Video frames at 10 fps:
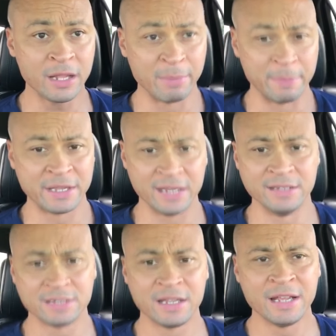But
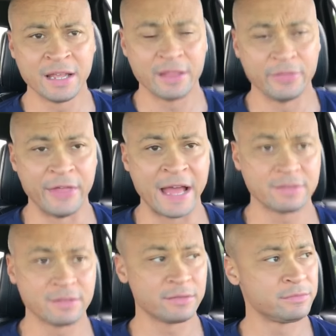because that
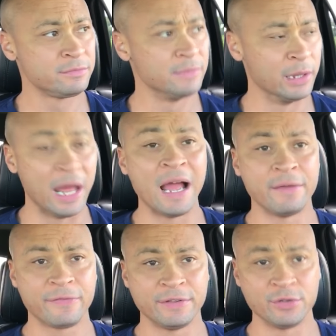
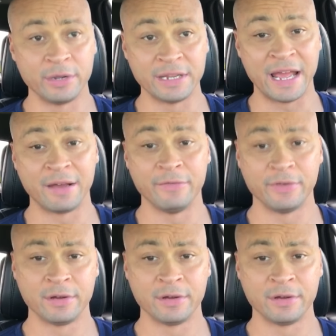life is going to have